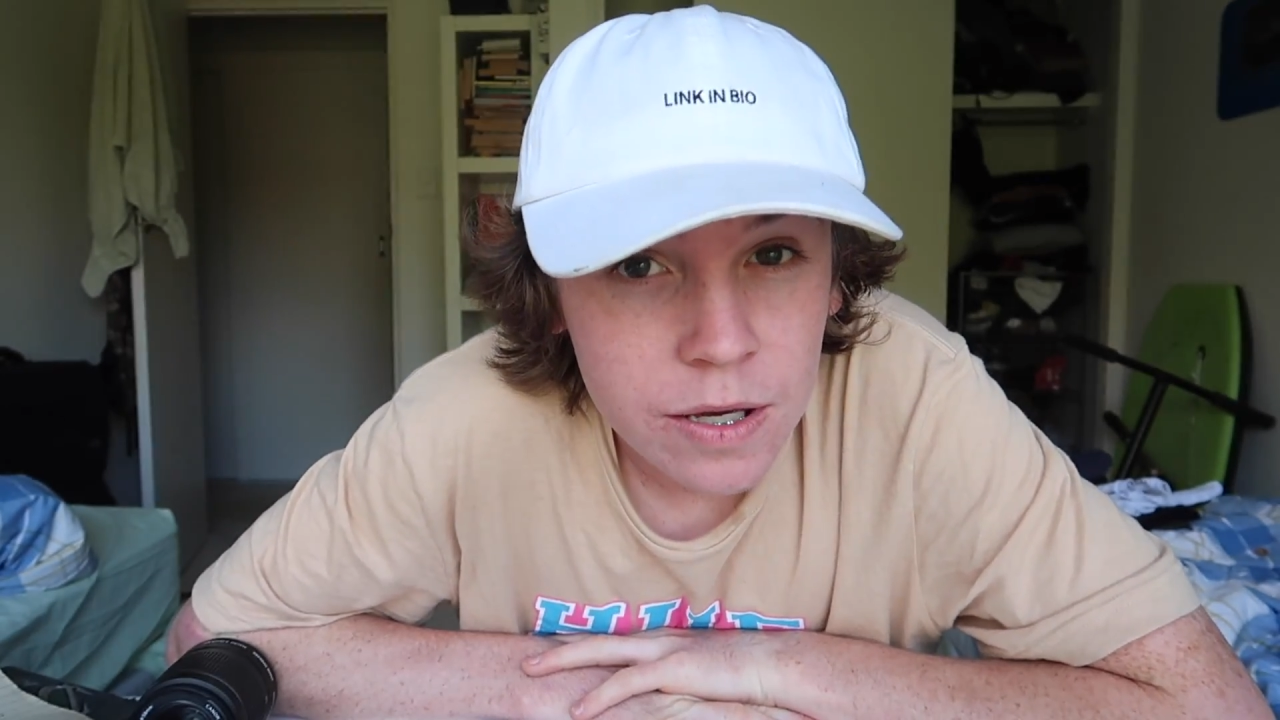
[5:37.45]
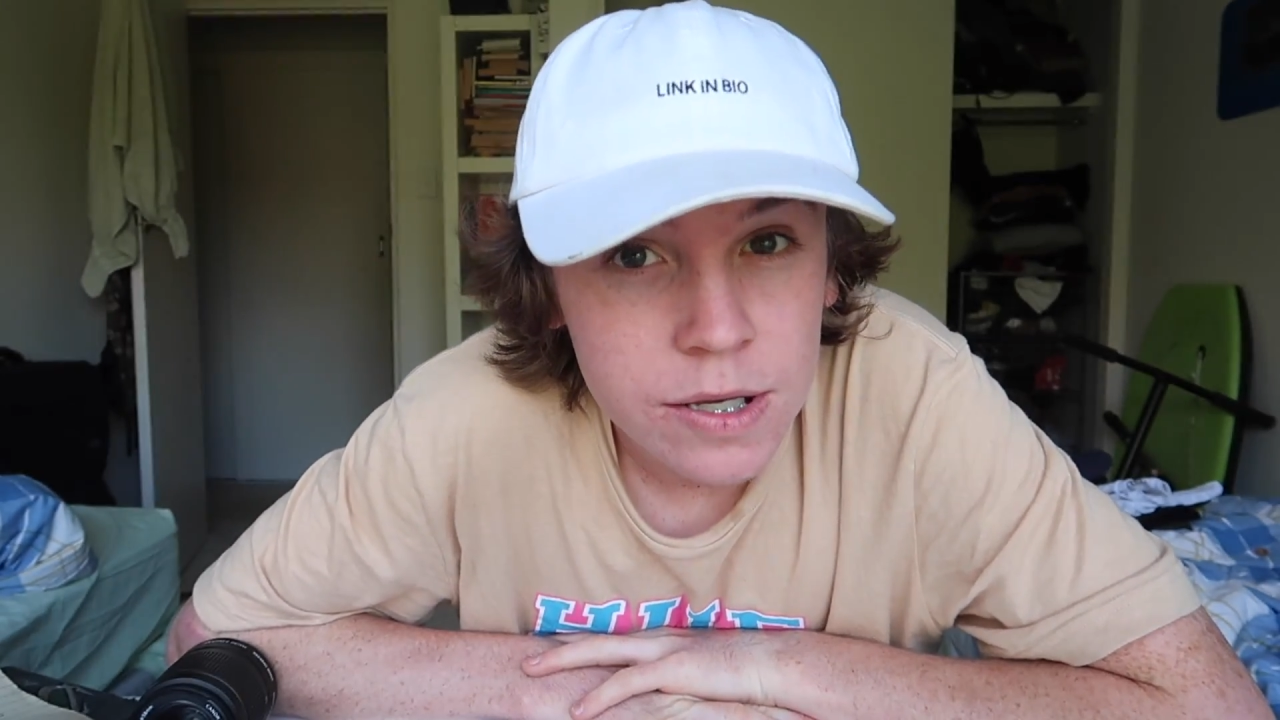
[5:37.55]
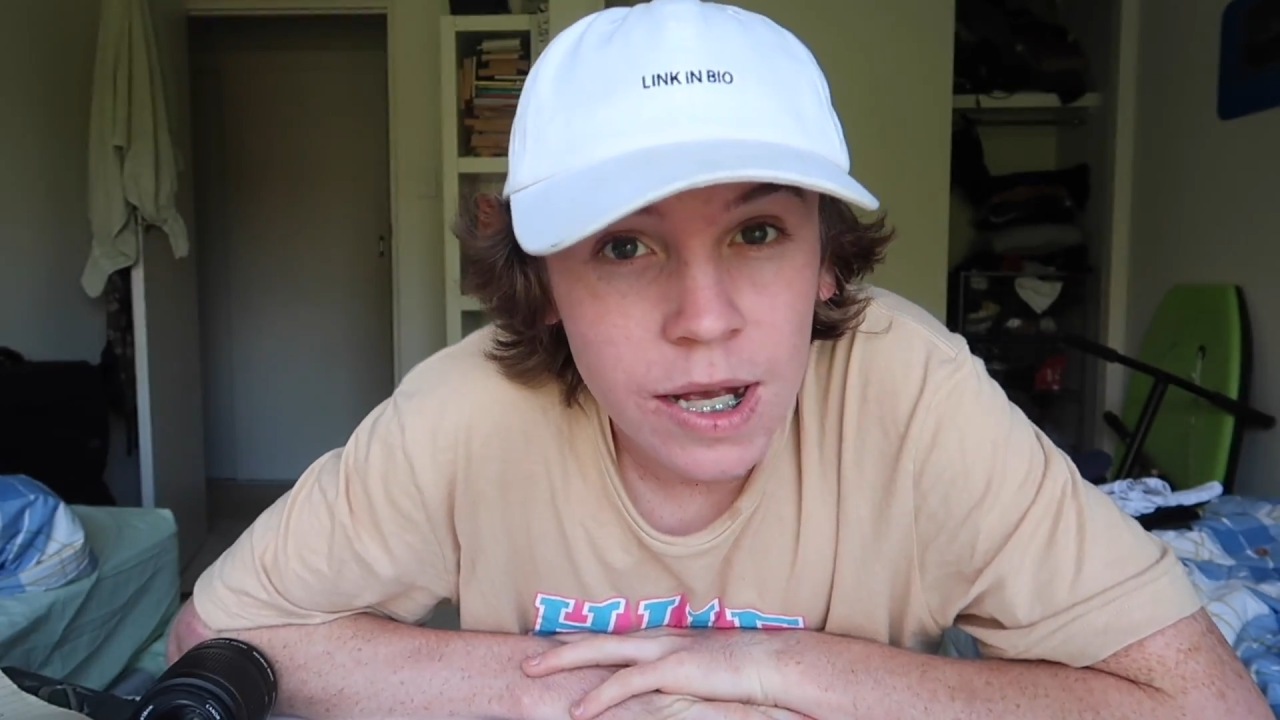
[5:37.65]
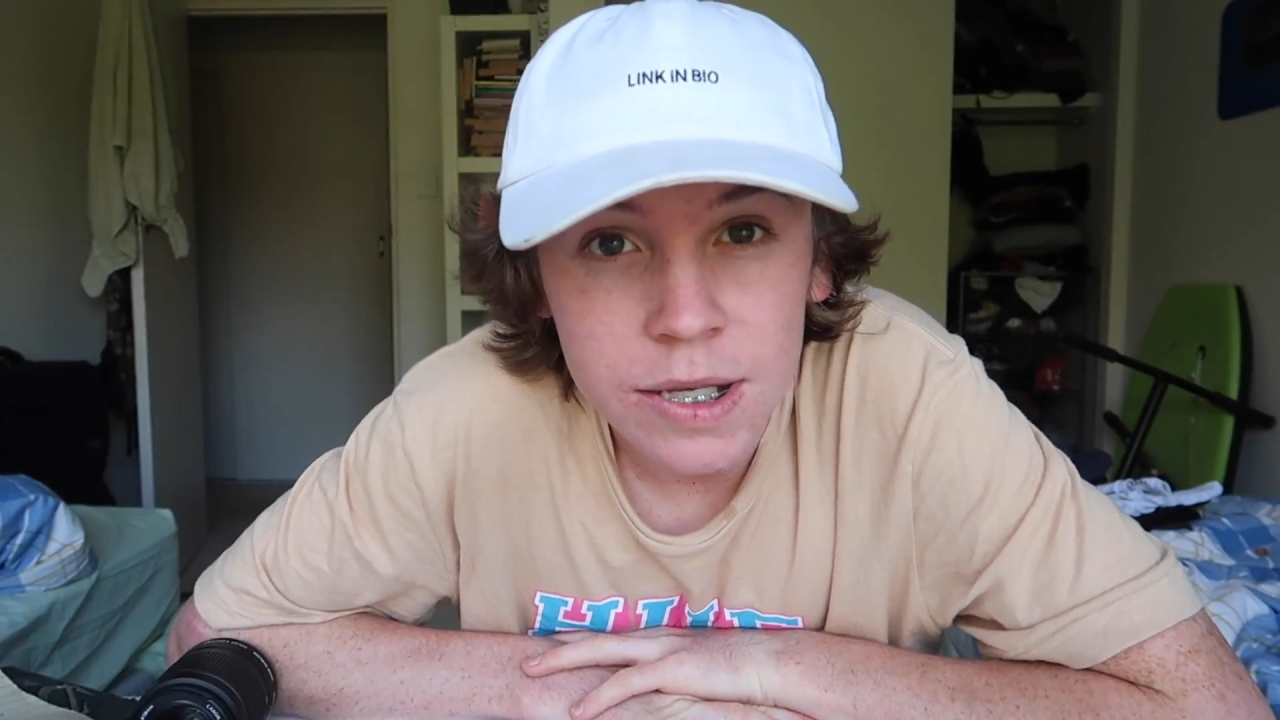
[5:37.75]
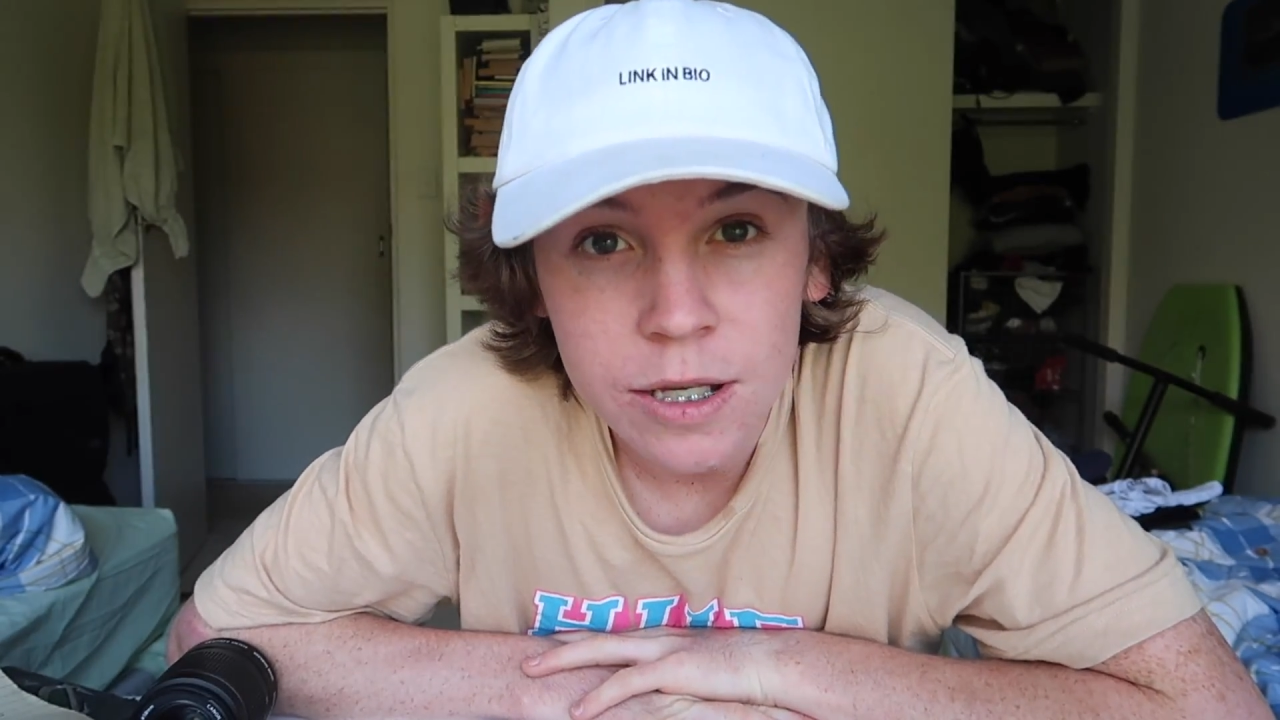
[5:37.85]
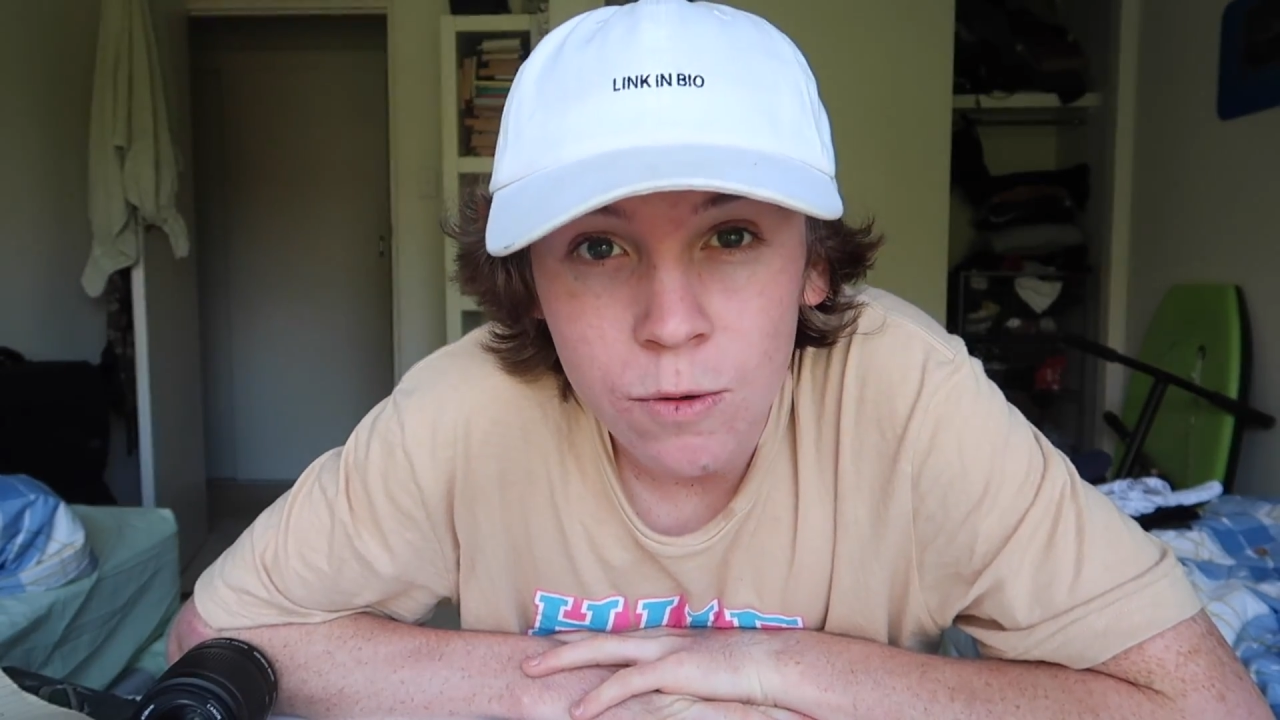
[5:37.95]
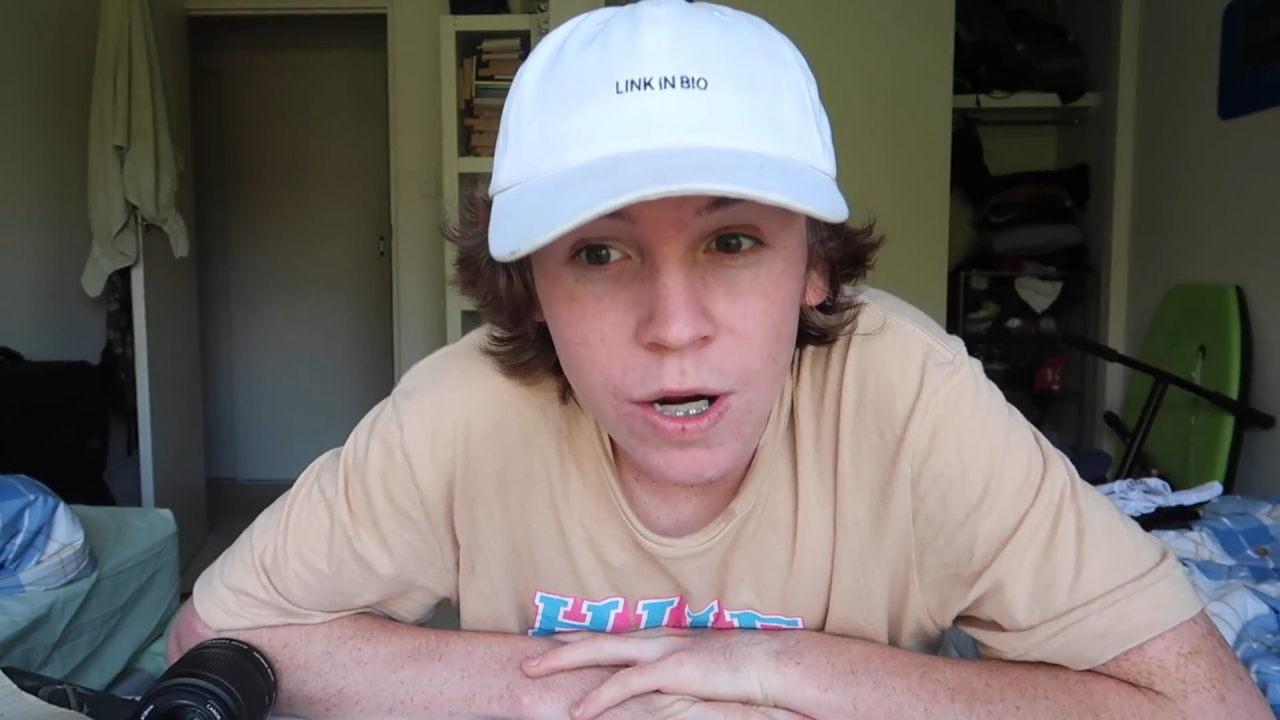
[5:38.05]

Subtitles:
because that's still